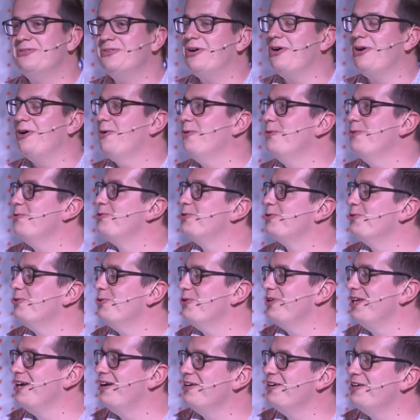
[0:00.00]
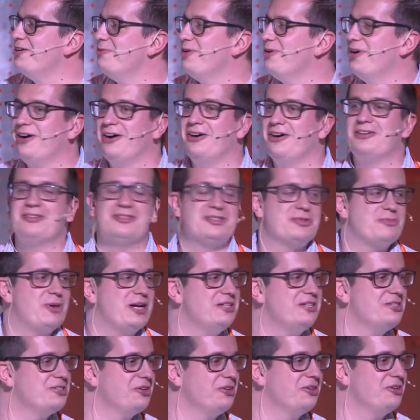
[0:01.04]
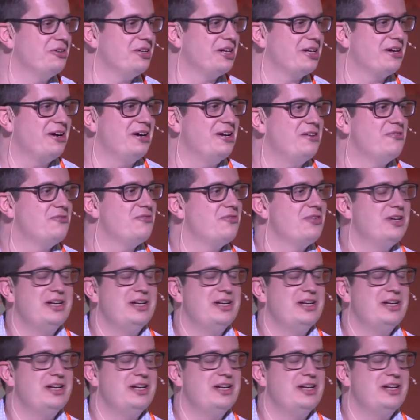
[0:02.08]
old or young you are, depends on the kind of,